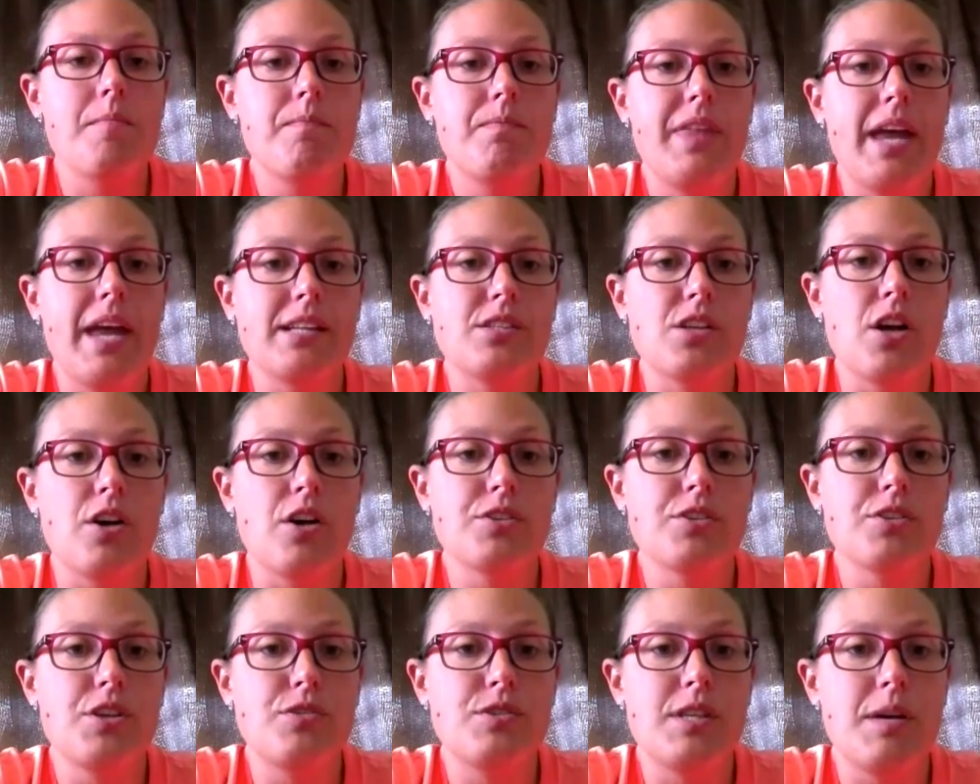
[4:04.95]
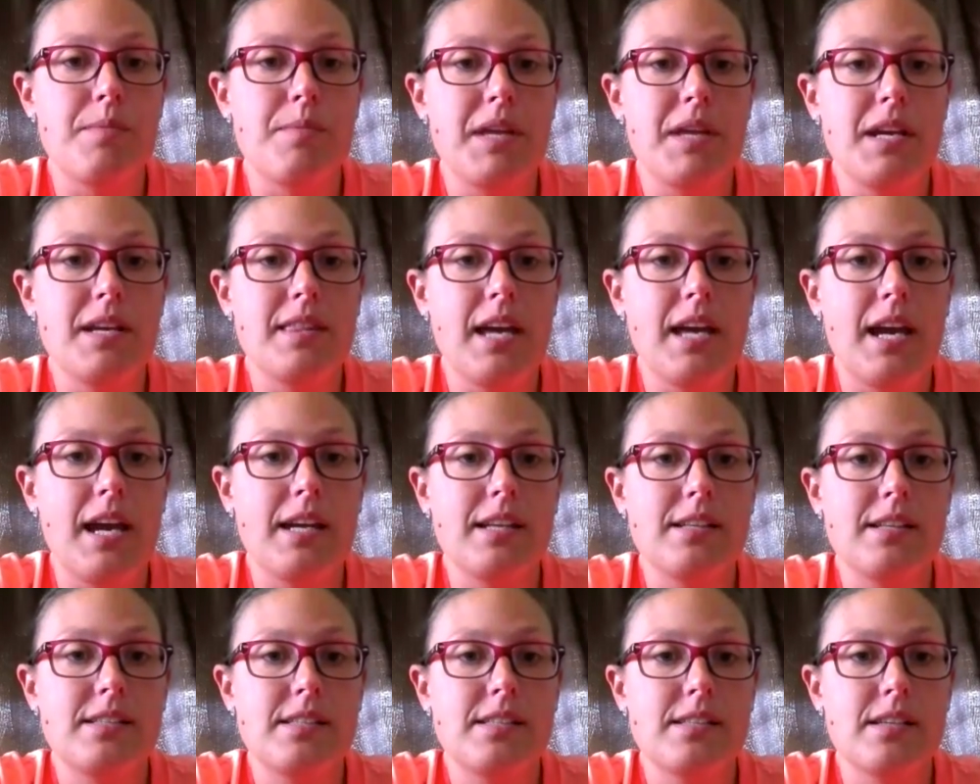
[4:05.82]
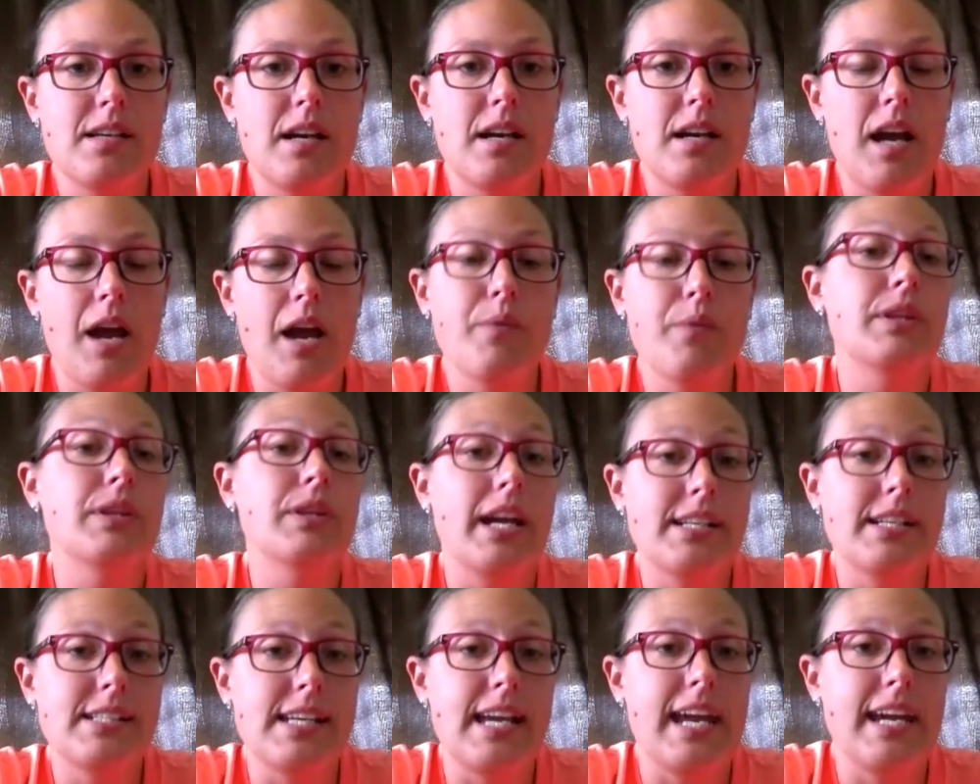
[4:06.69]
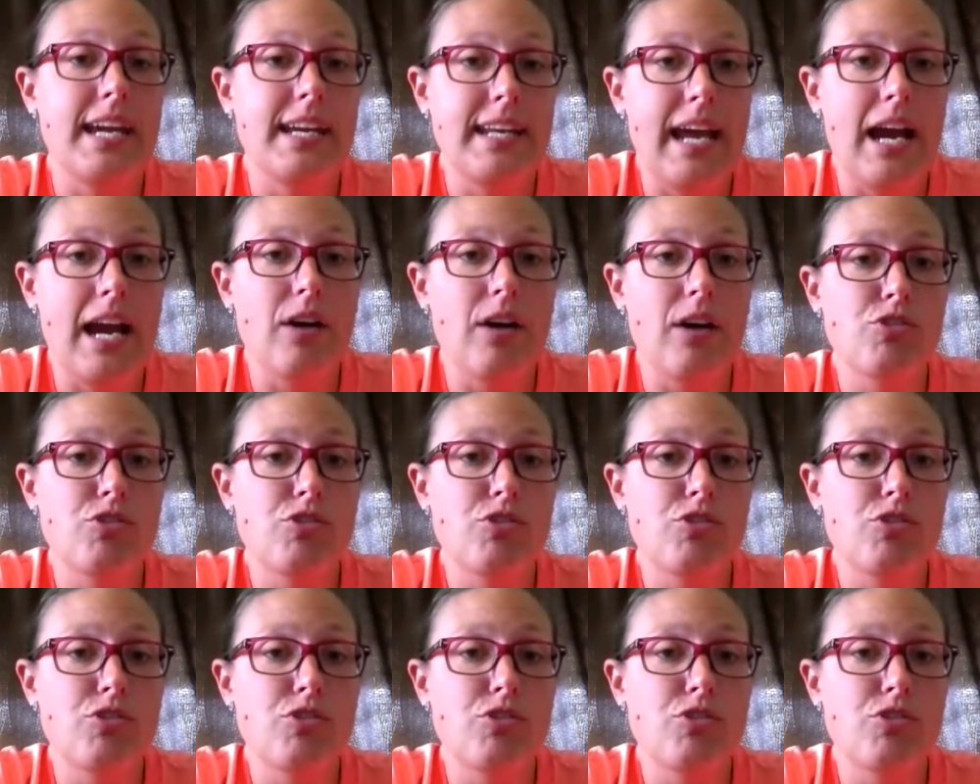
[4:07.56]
that's also something that I would like to hand out,